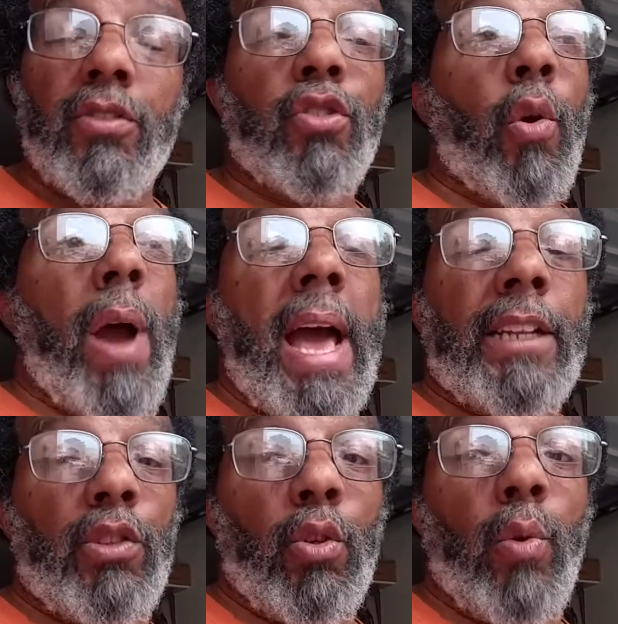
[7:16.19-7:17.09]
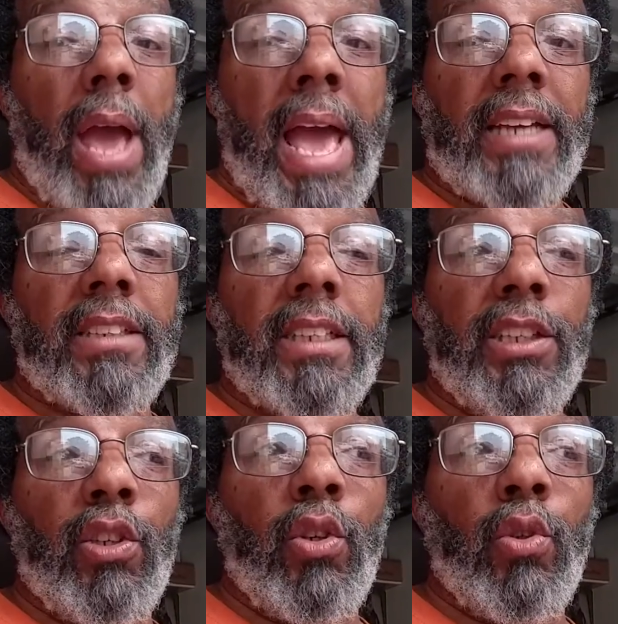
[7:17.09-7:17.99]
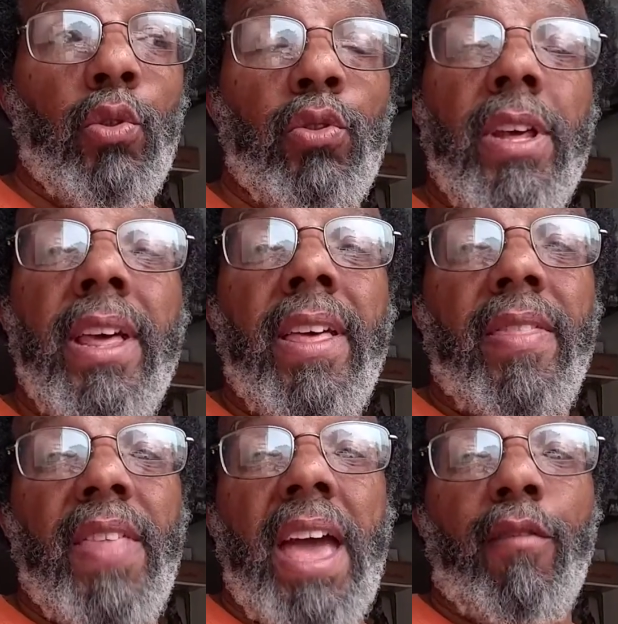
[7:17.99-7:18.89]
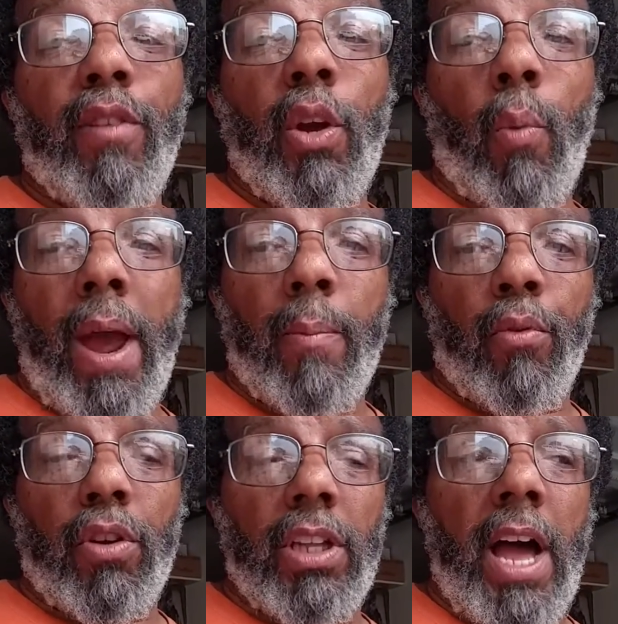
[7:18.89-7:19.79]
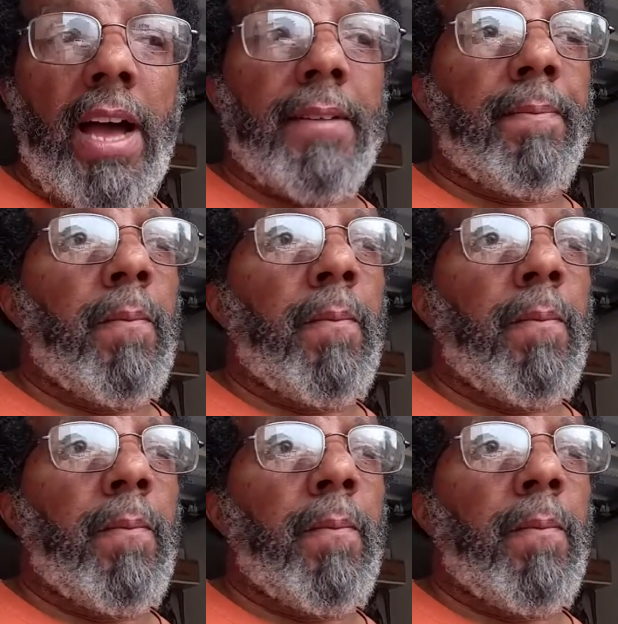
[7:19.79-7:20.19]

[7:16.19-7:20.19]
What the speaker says: So I do actually use that rear wiper a lot.